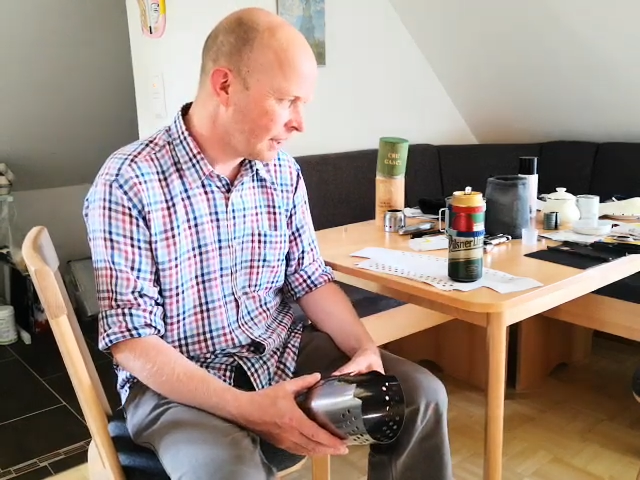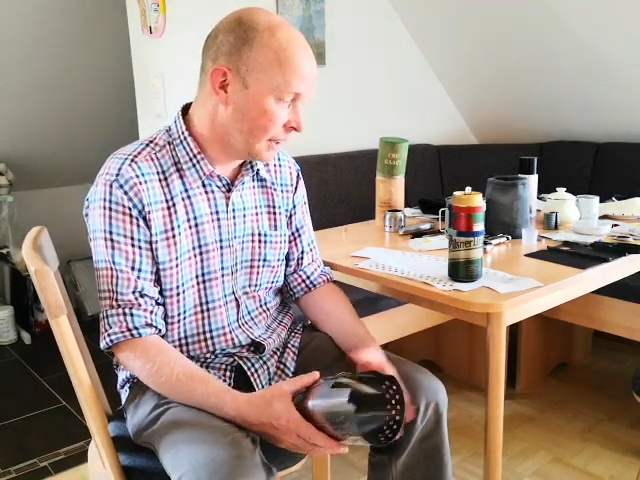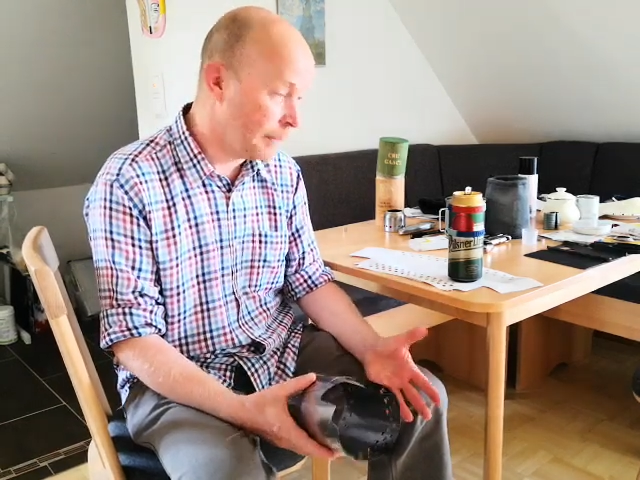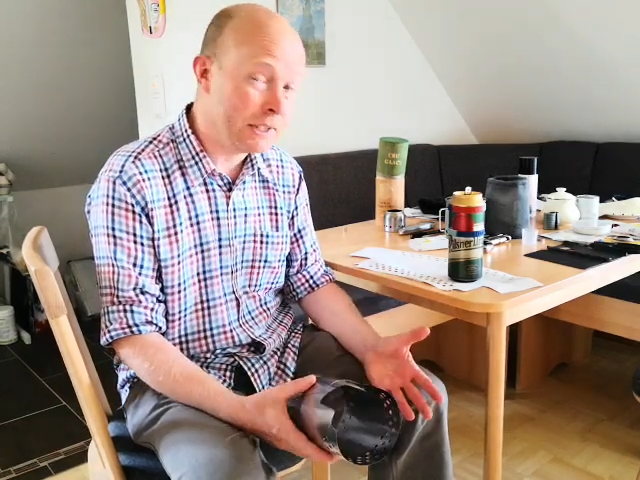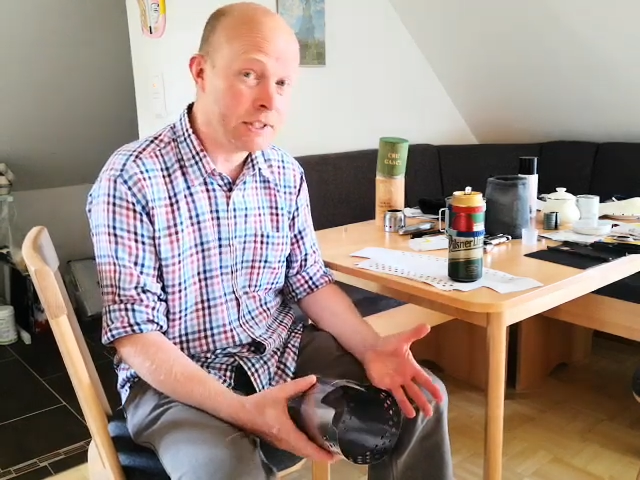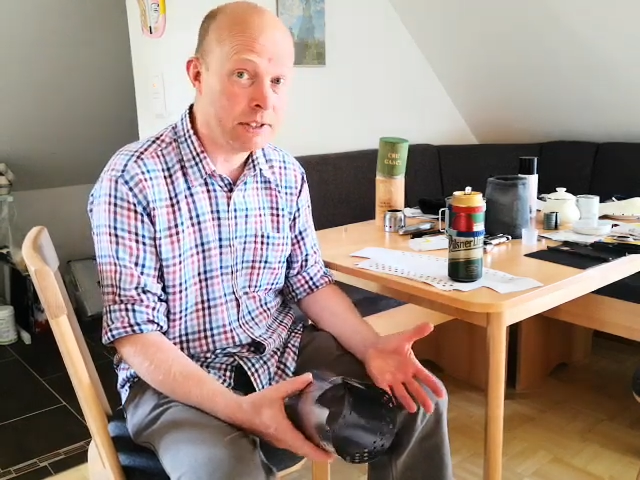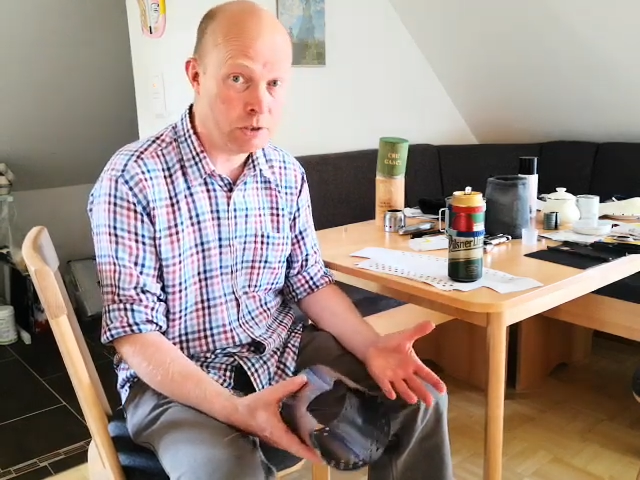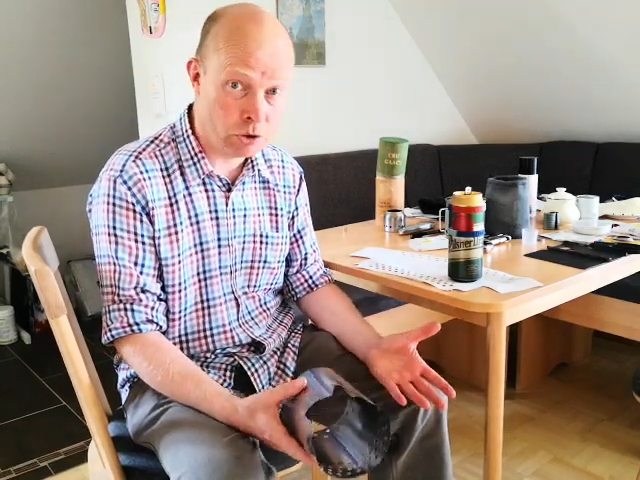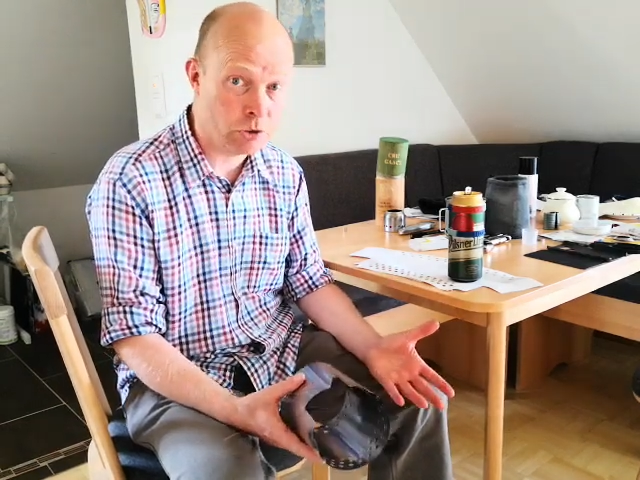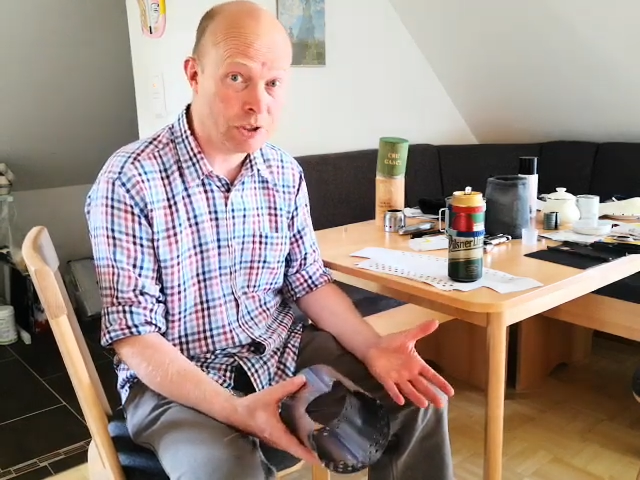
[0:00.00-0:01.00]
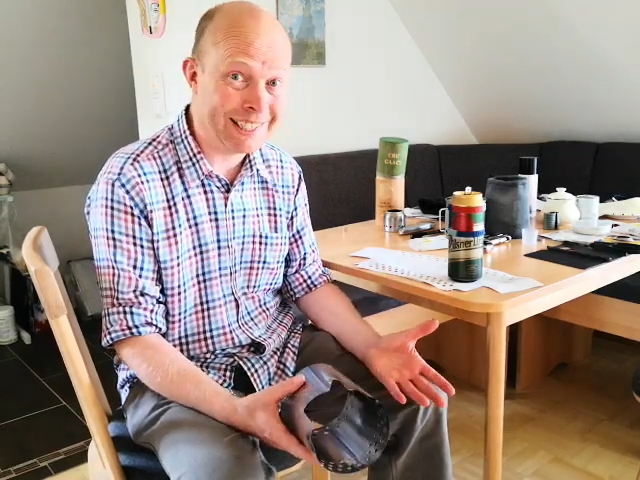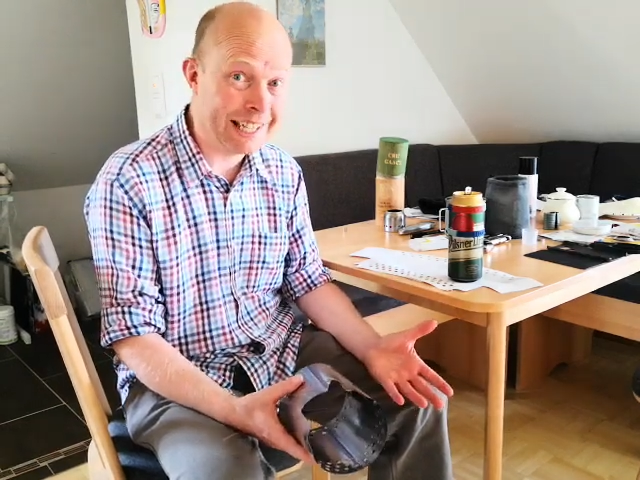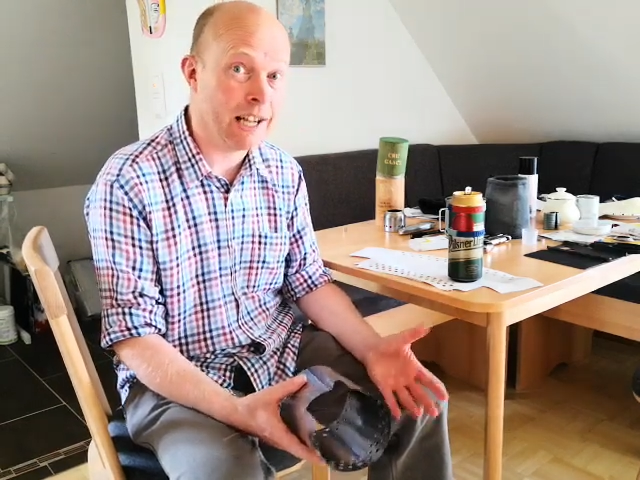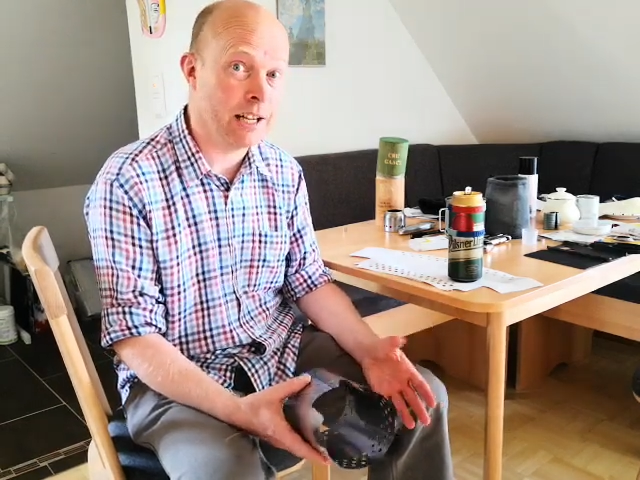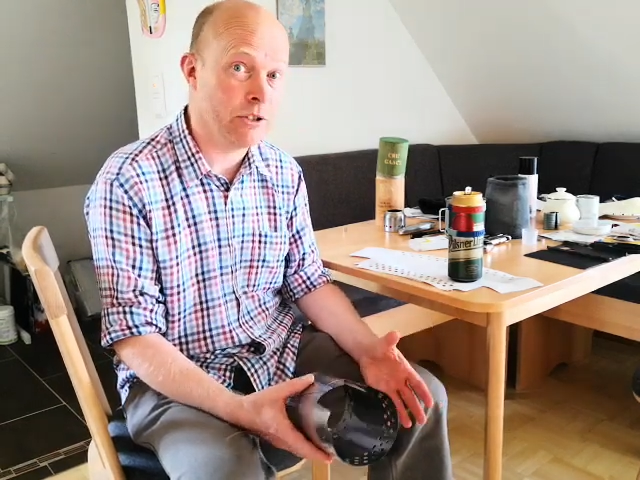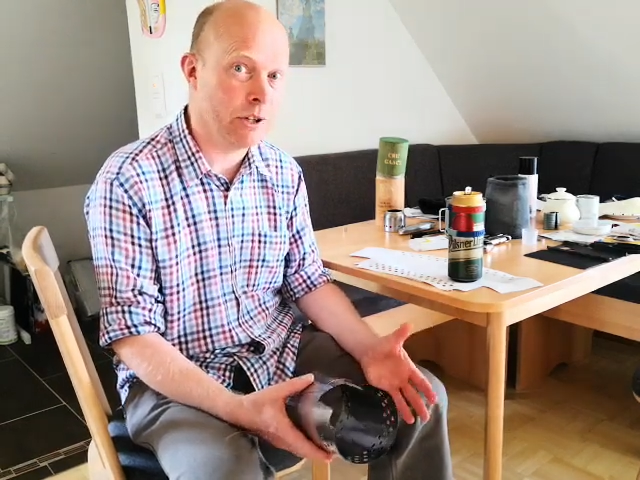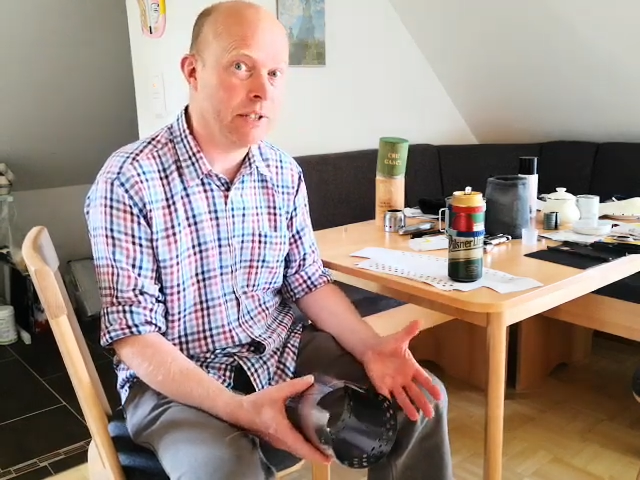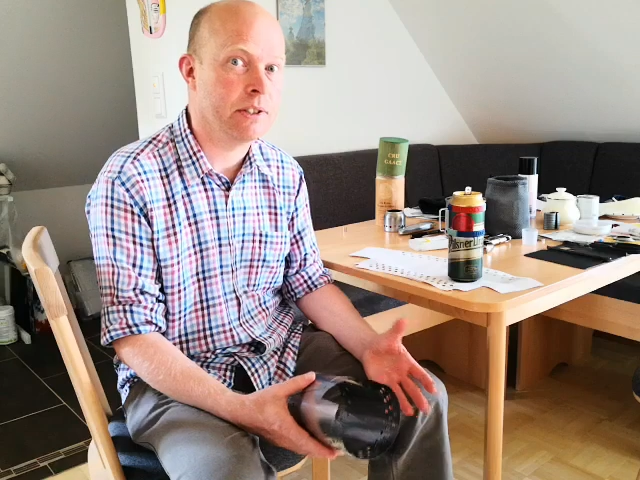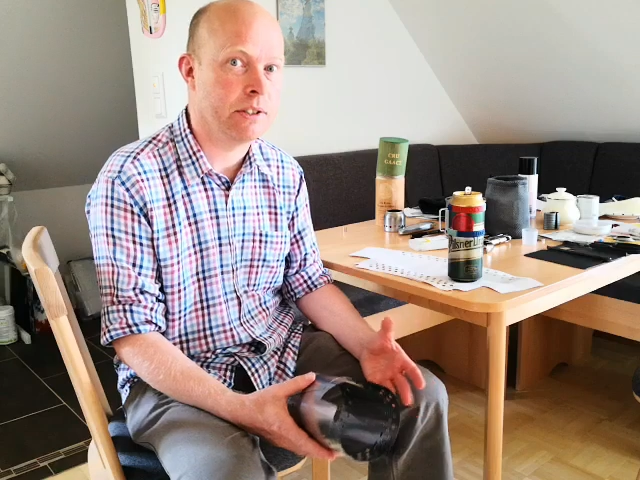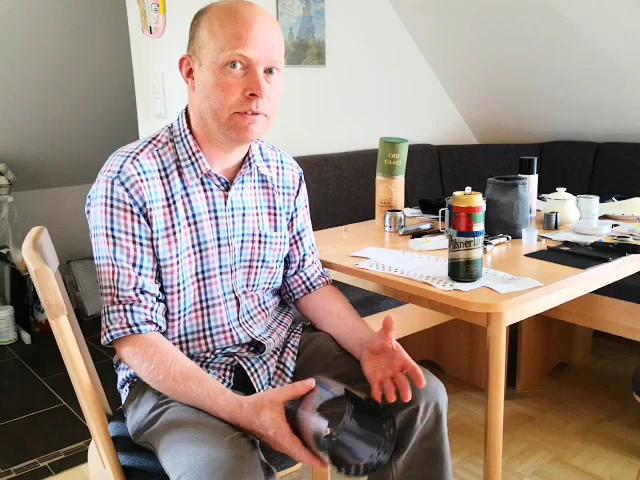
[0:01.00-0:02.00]
limited just to
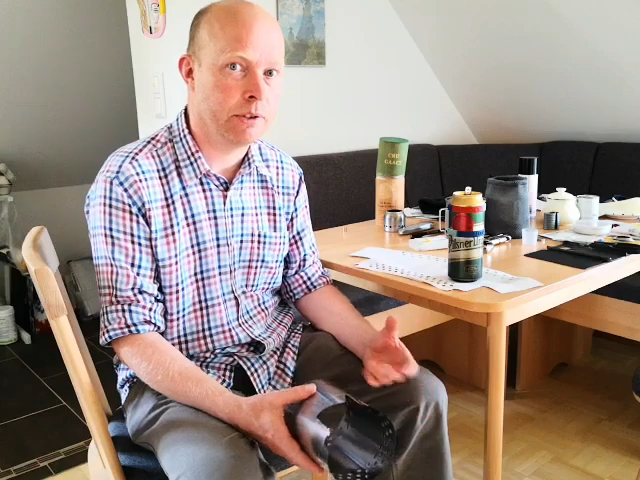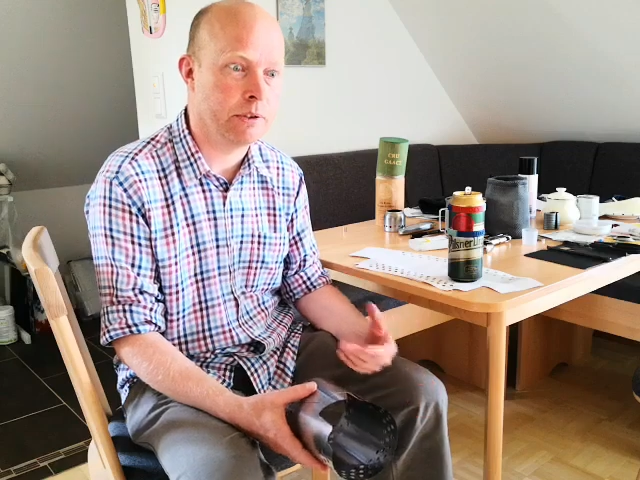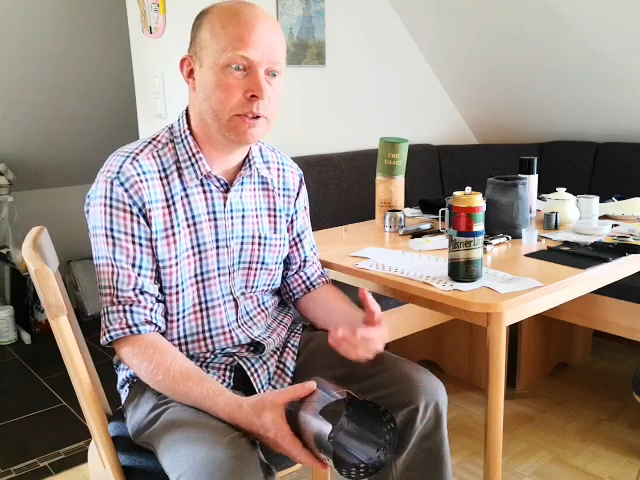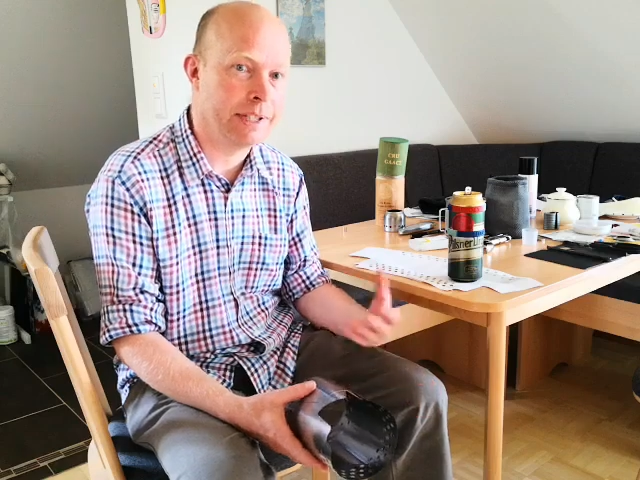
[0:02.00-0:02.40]
dehydrated food